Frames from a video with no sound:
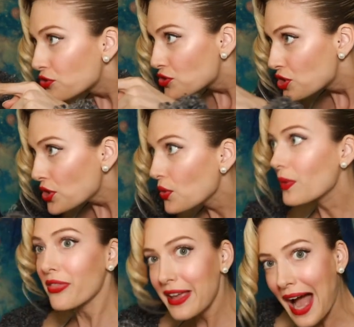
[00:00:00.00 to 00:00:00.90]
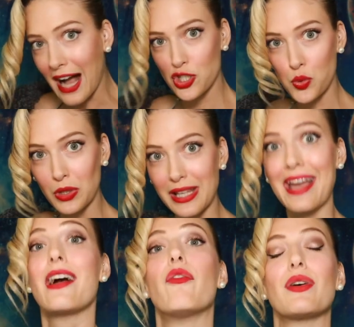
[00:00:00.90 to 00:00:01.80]
to the actual
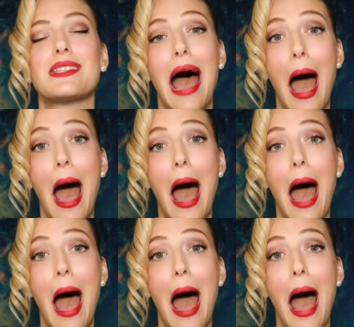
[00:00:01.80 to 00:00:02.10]
light of what's